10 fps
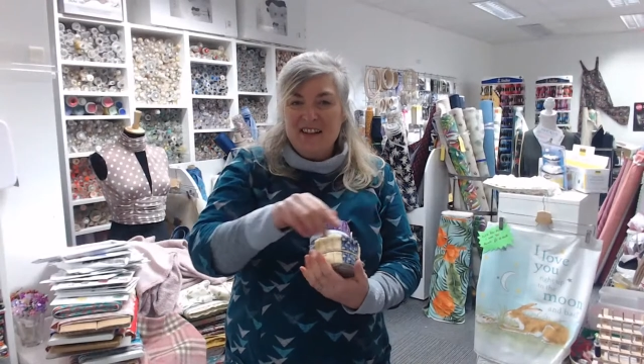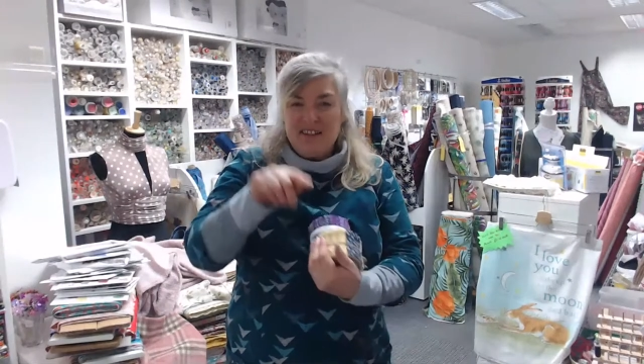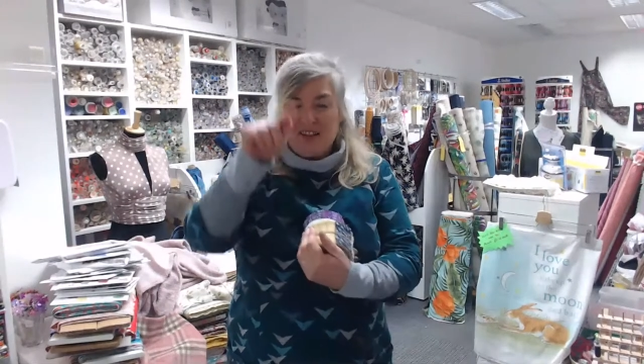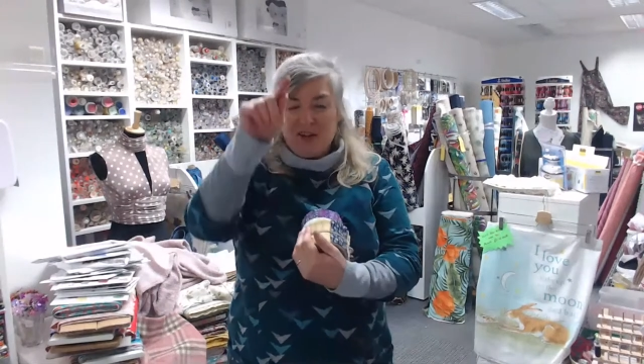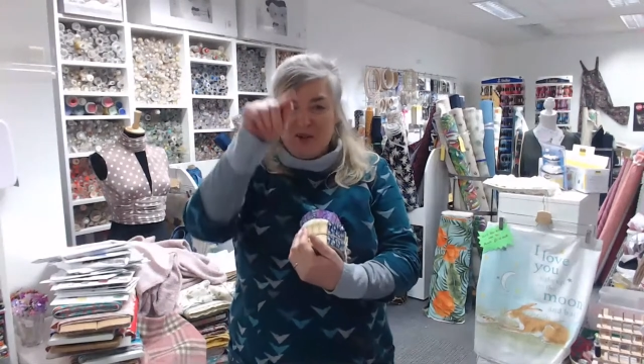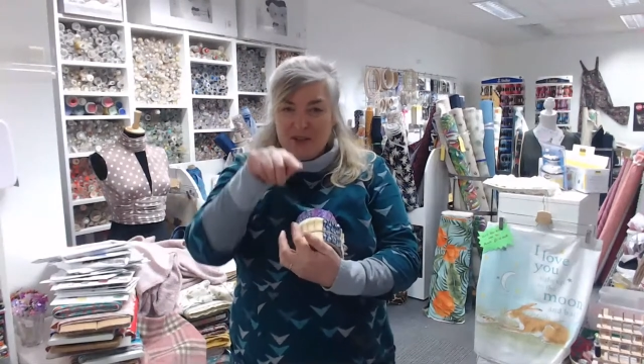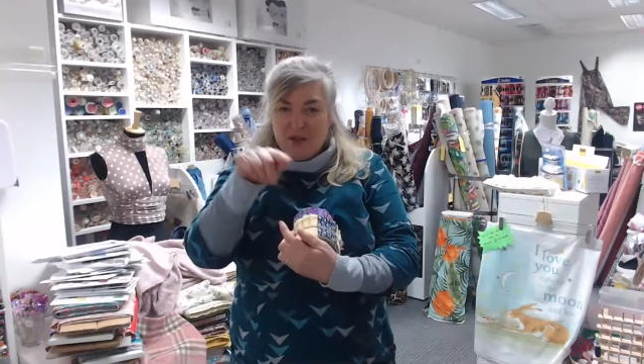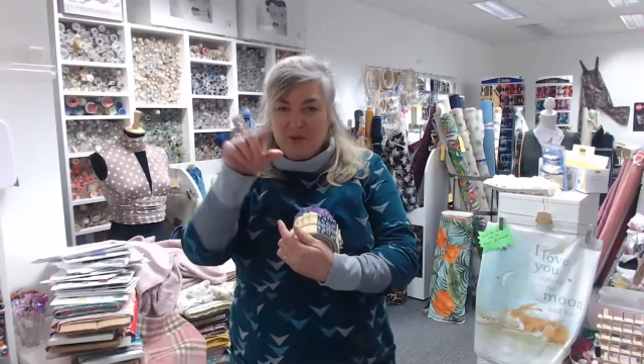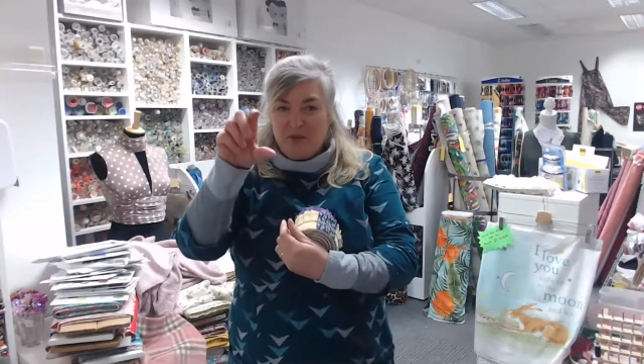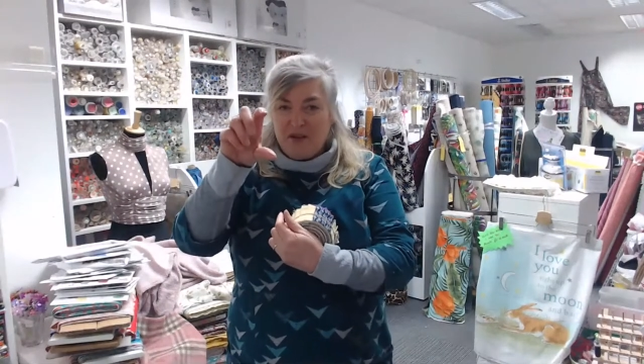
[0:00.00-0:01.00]
so you end
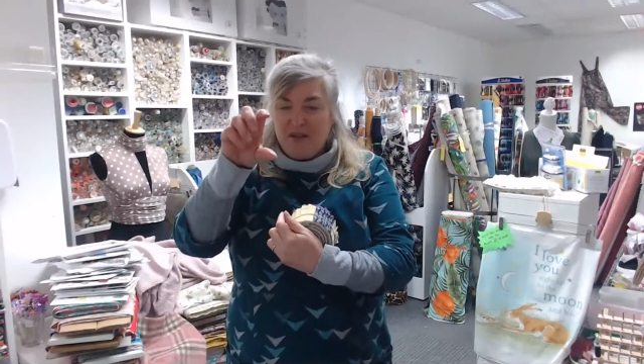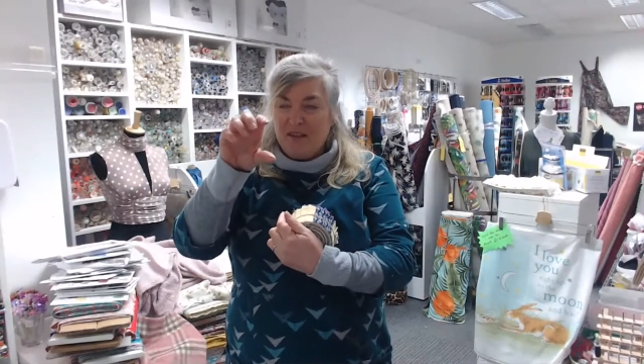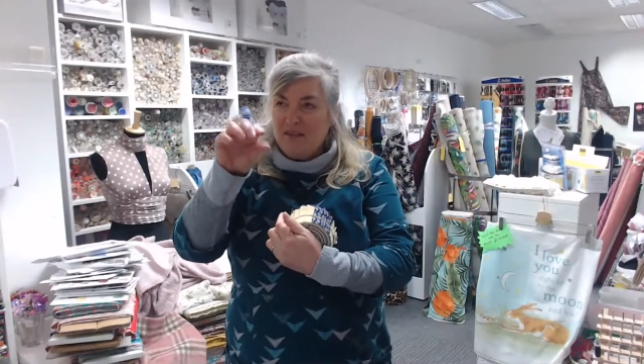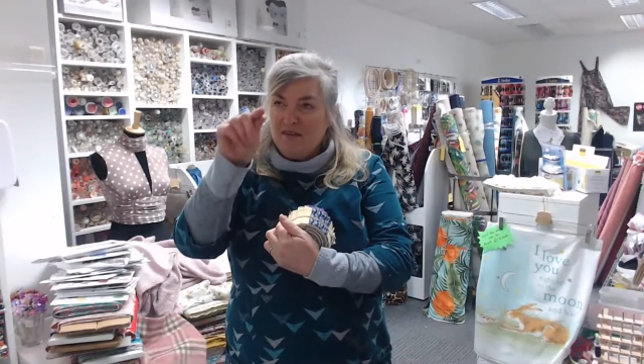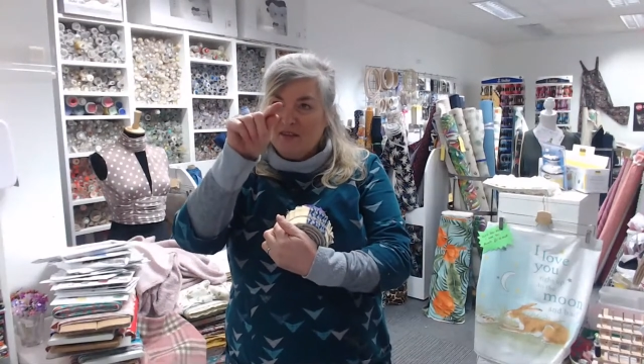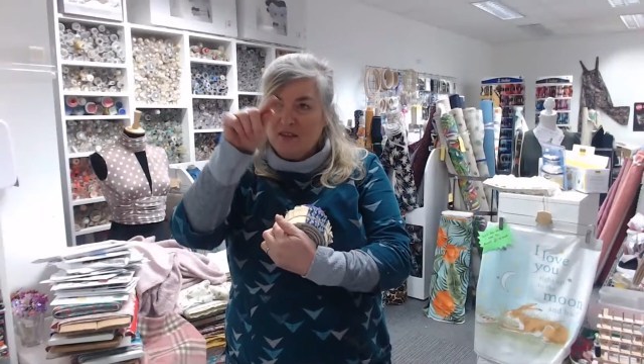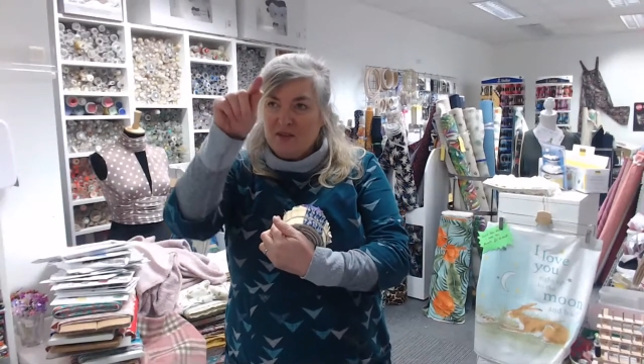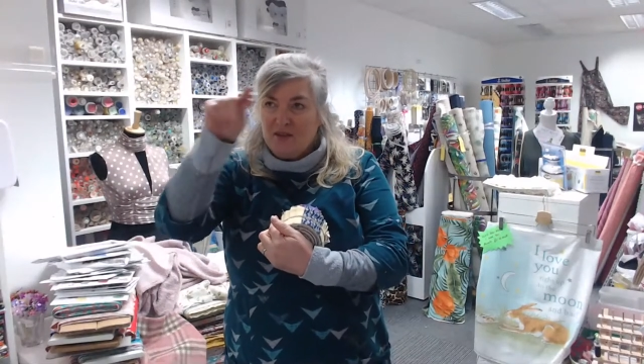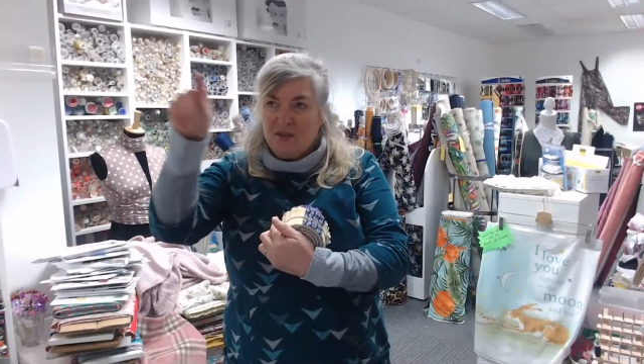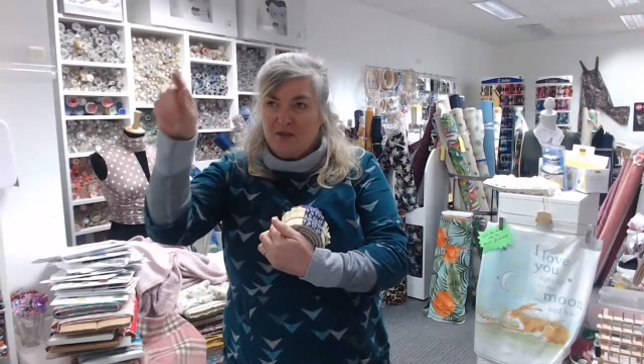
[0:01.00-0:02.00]
up with
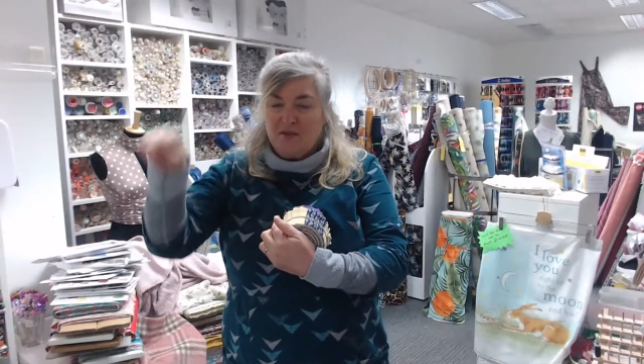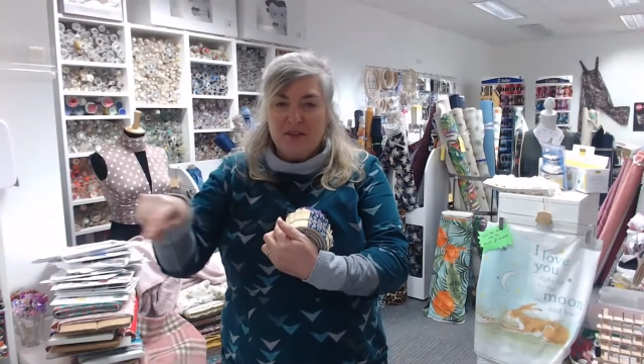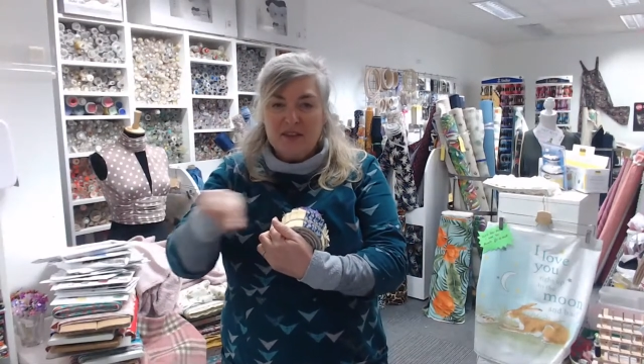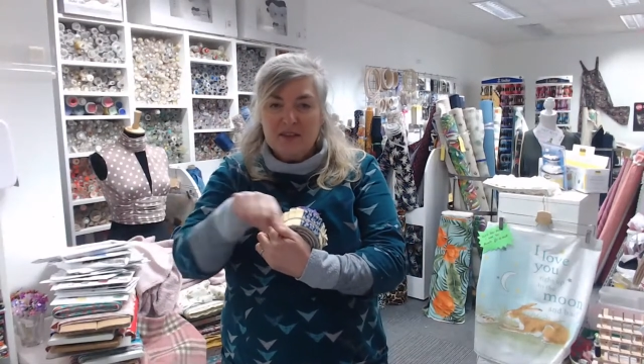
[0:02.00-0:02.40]
sort of